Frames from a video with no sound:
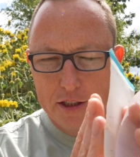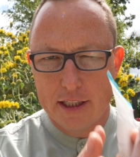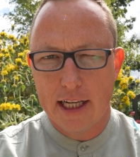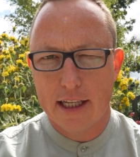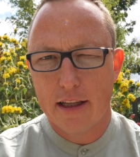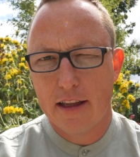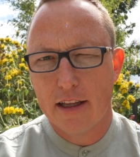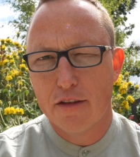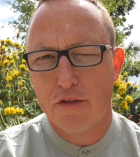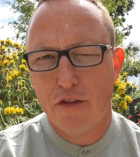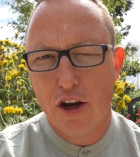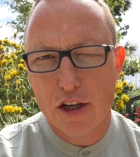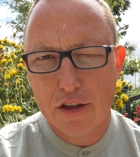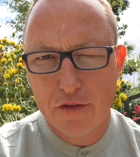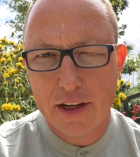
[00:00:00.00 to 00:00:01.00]
to the end of this
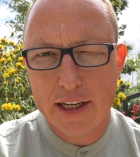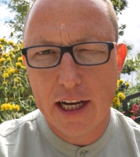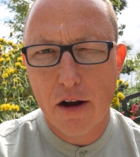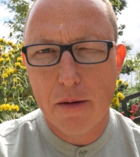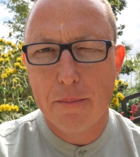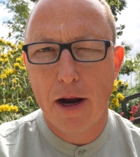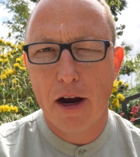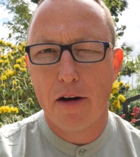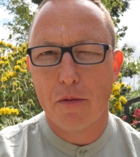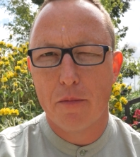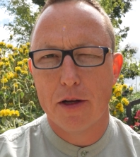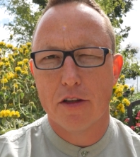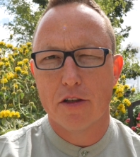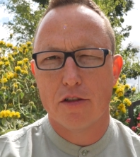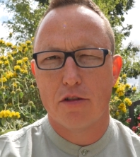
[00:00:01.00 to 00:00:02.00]
first video and bearing
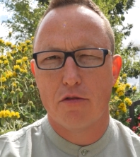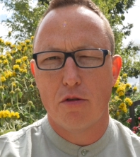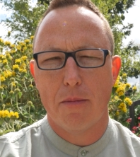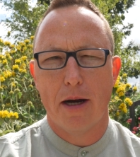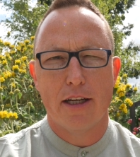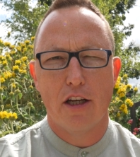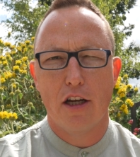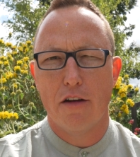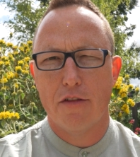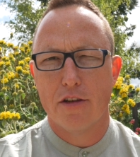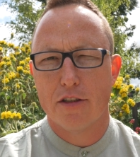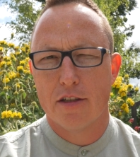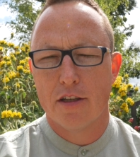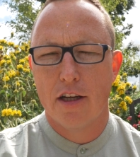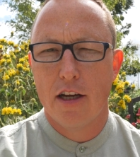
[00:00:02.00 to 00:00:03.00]
with us through my
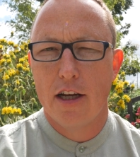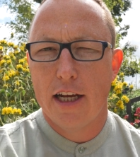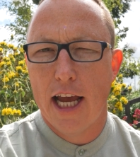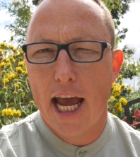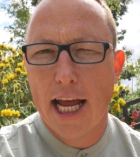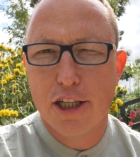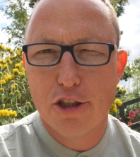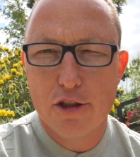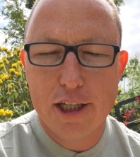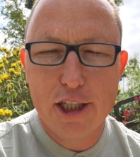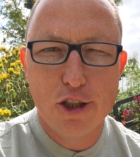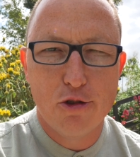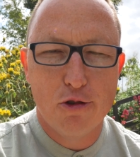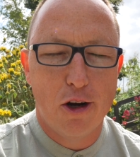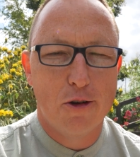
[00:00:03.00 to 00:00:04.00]
nervous
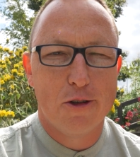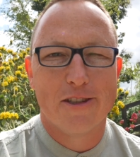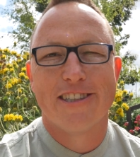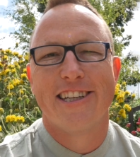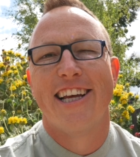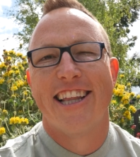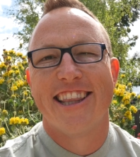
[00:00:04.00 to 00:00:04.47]
intros.